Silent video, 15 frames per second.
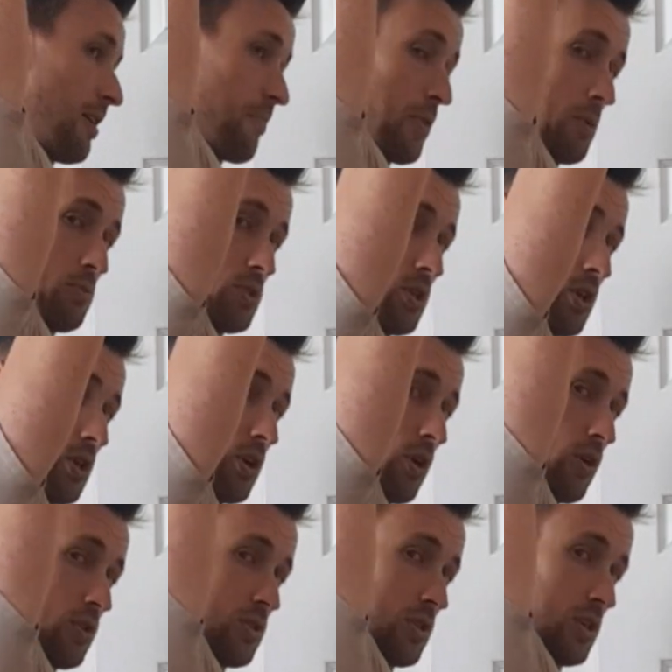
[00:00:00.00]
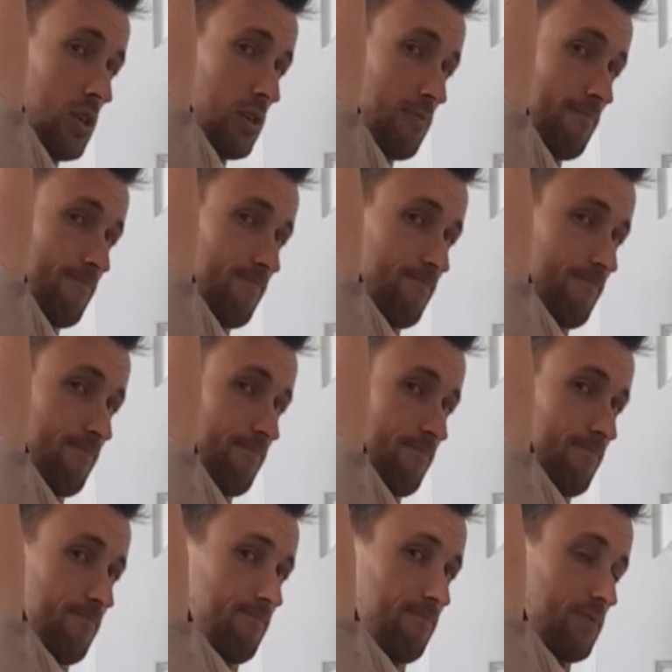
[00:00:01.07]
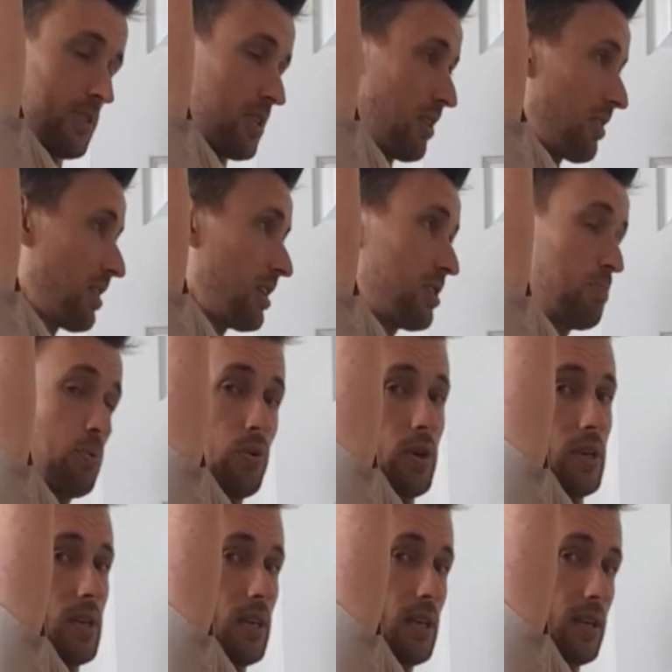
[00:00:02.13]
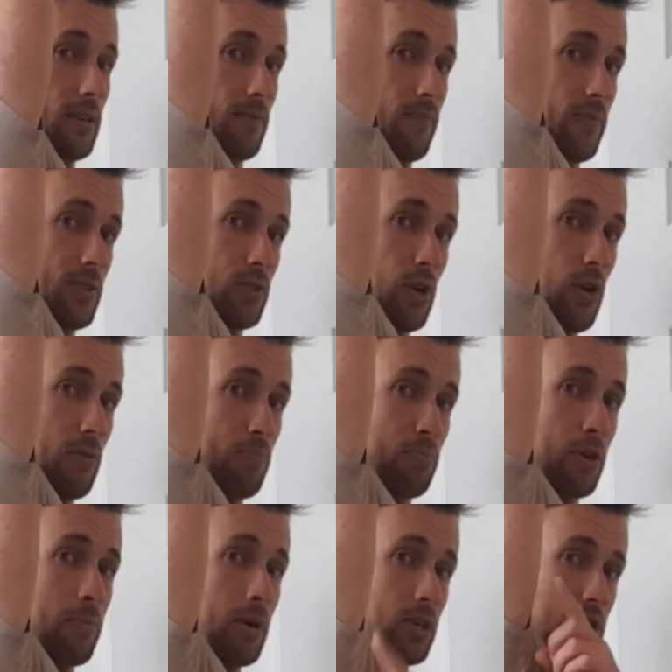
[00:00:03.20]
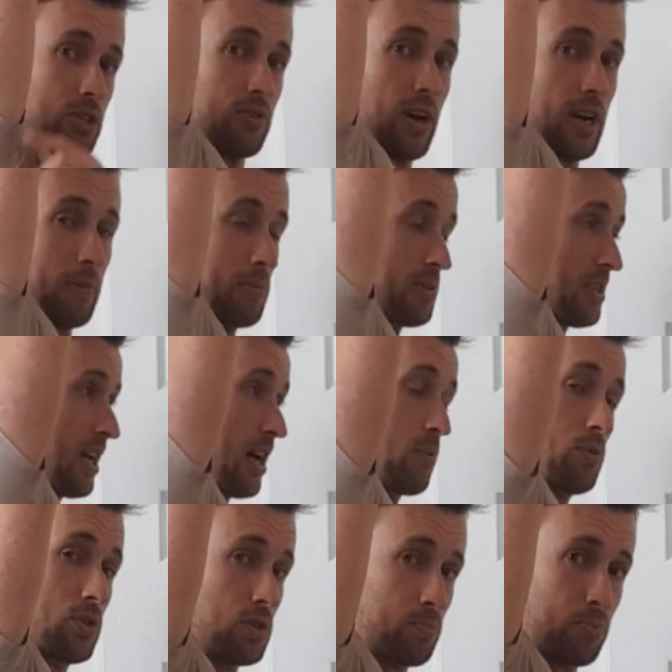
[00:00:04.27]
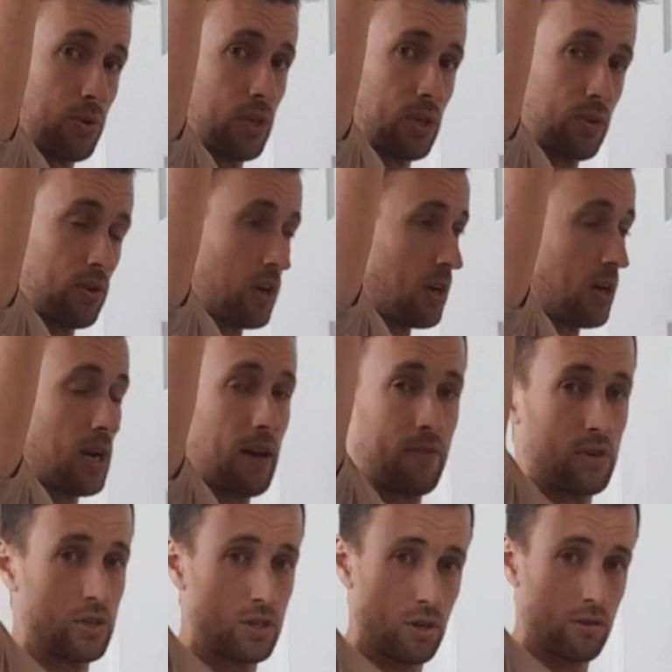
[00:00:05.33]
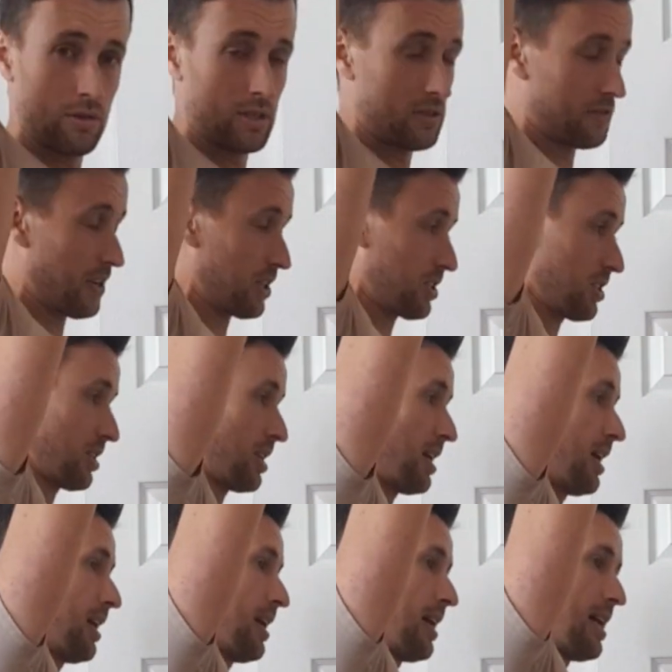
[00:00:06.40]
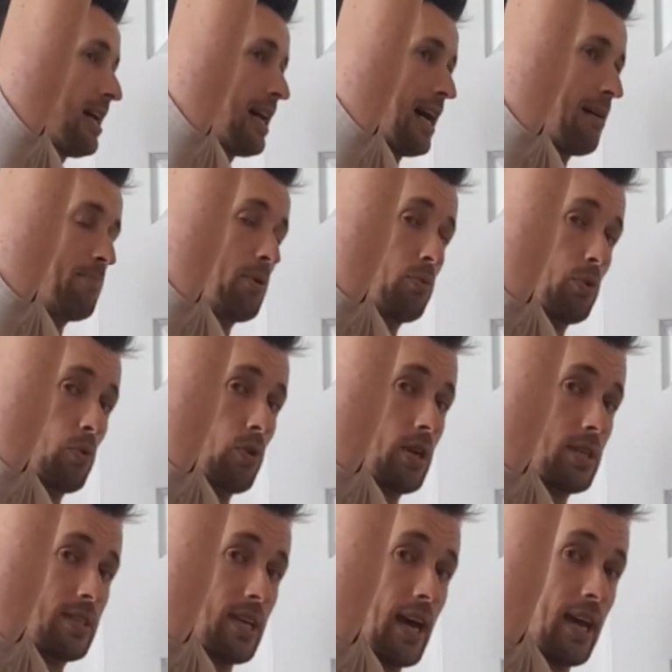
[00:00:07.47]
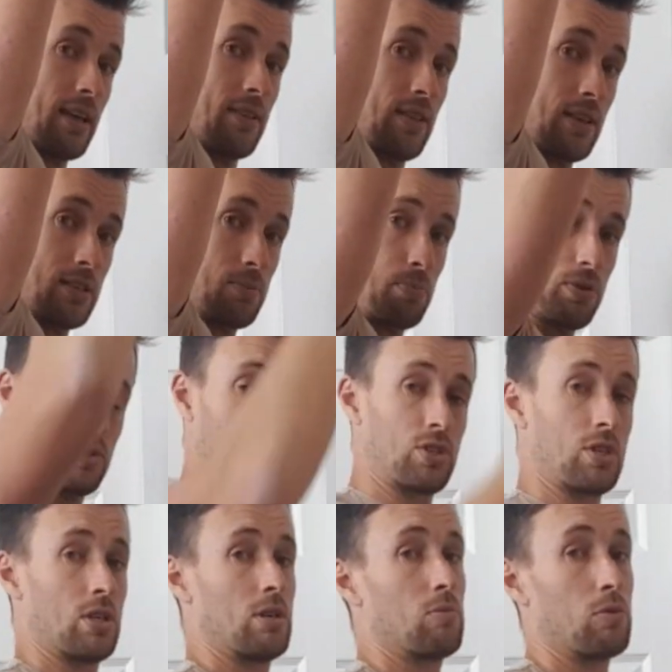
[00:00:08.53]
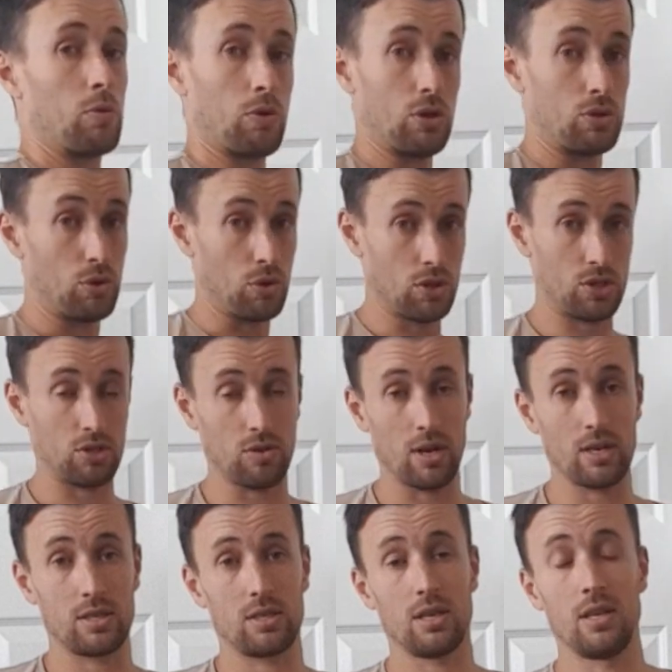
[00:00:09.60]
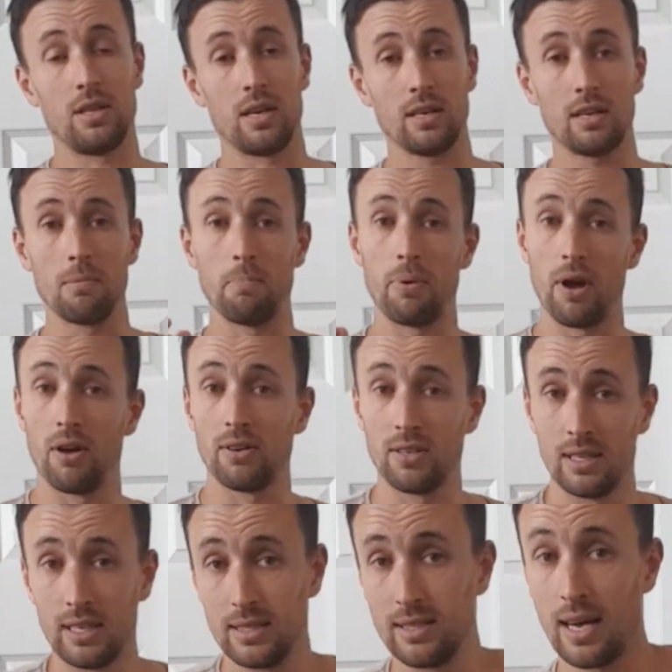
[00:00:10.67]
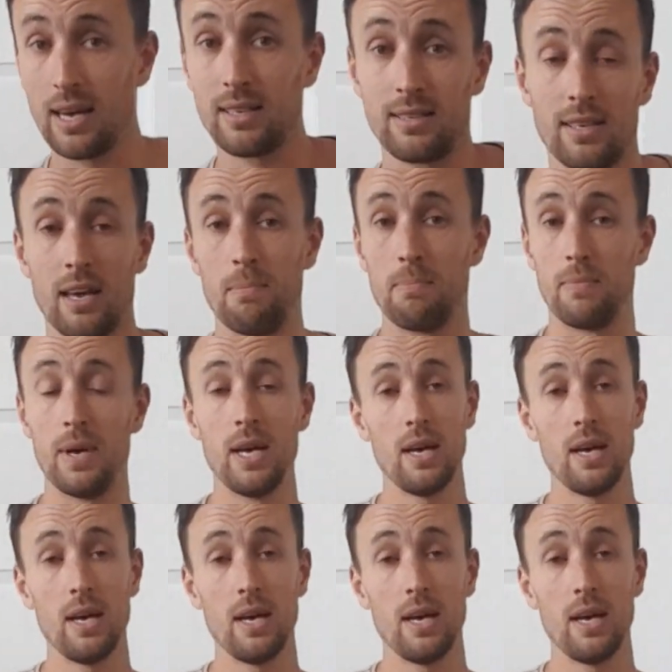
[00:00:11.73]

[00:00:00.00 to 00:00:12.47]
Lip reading: I'm just going to go to this point here. So pretty much straight up and down, which is pretty good. I don't have any shoulder dysfunction. But we want to take this position, we want to do the stretch and then compare it to the exact same